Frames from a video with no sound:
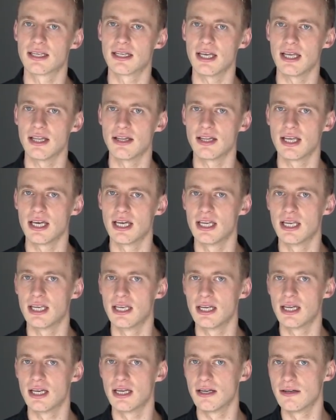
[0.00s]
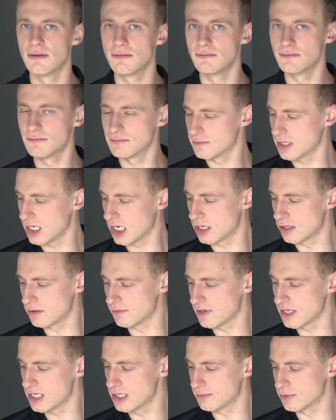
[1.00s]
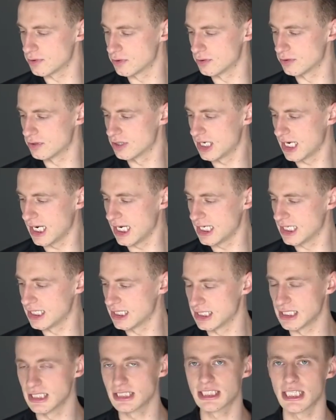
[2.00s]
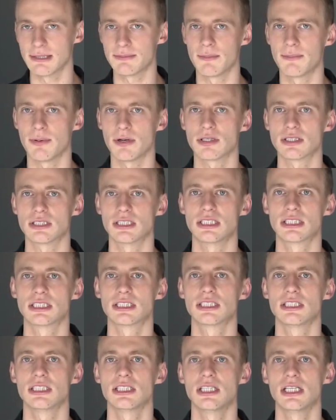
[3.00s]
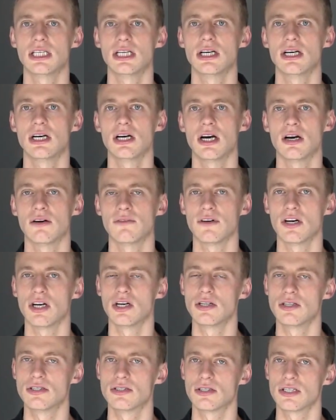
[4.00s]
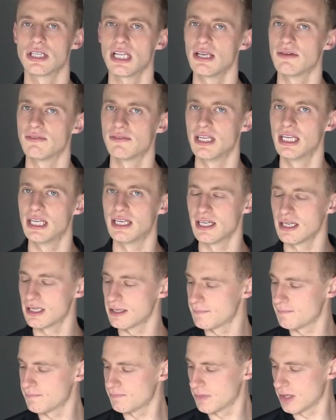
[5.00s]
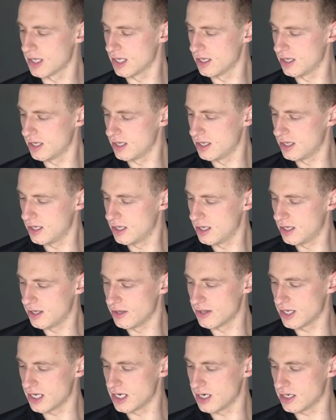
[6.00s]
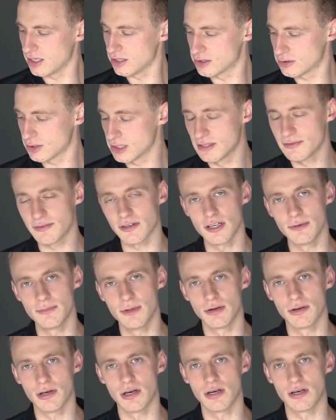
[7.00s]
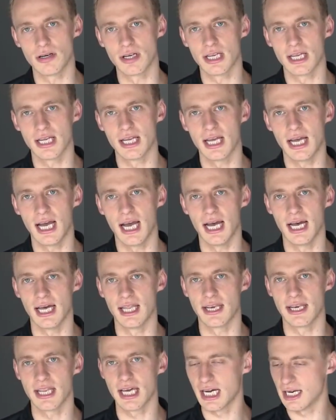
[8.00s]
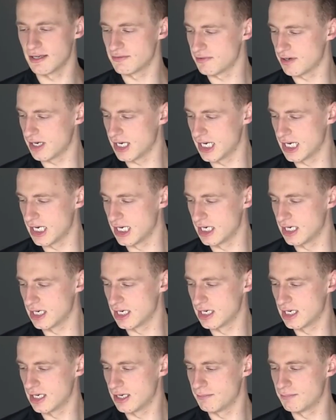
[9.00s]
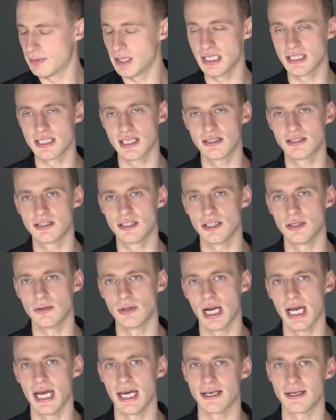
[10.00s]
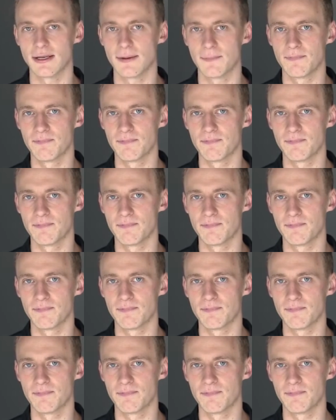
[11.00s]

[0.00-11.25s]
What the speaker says: they are available in separate boxes of 100 if needed. They are 25mm long and have a PZ2 head.